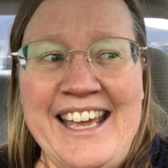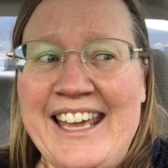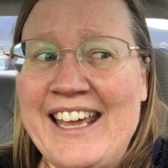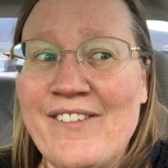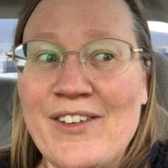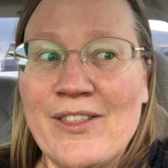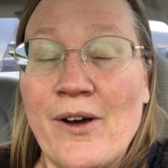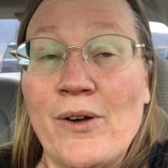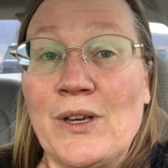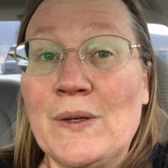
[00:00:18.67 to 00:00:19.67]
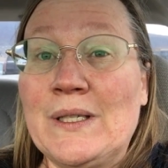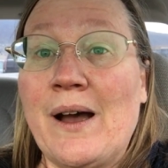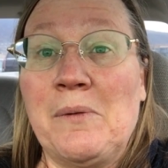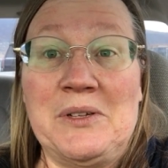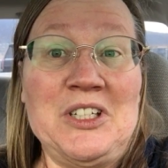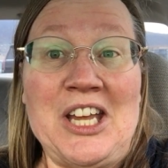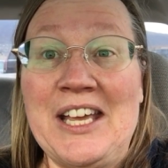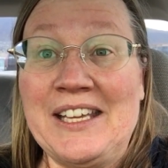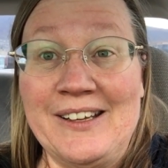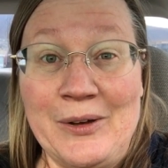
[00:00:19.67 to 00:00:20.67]
even though Utah was
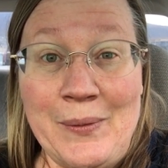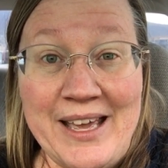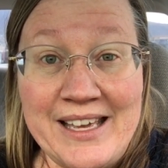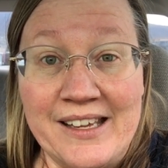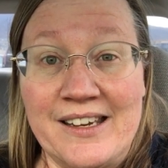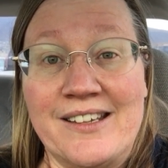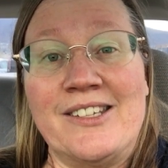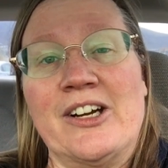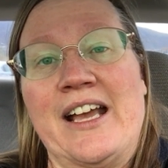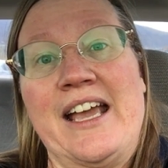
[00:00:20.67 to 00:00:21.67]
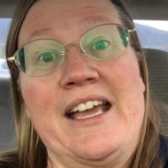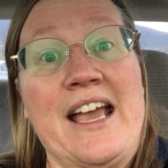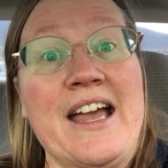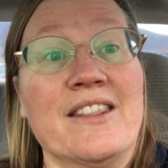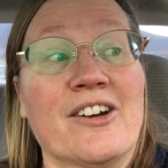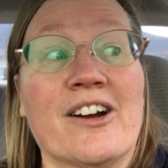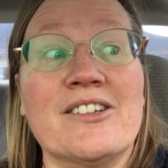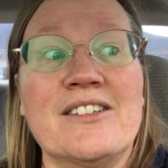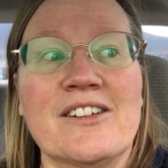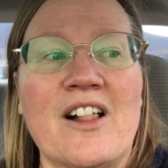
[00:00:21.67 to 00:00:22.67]
shaking and quaking yesterday, and there are
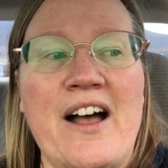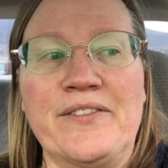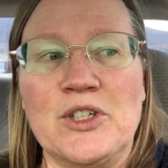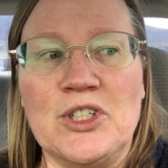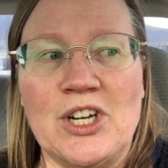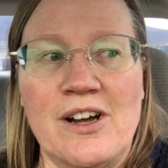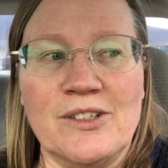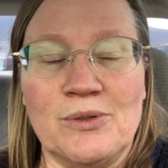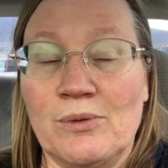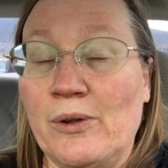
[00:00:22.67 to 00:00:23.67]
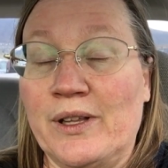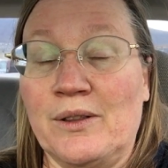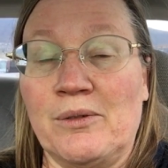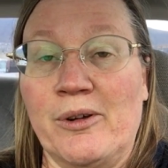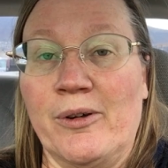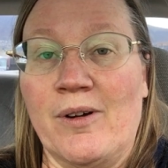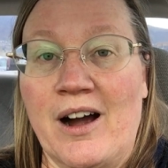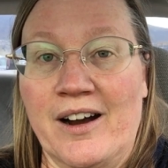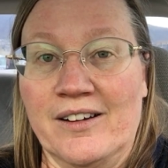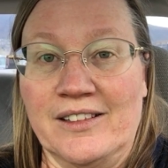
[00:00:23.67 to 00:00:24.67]
still aftershocks rolling through
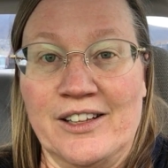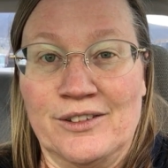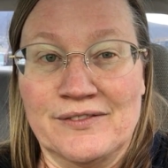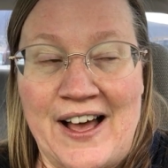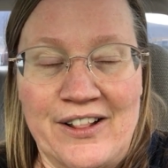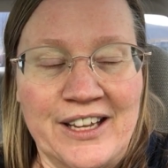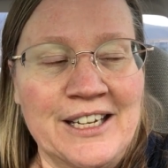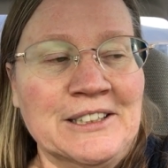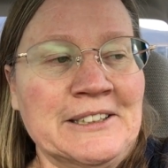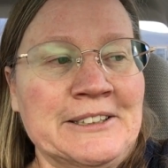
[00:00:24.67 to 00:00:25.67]
our little valley,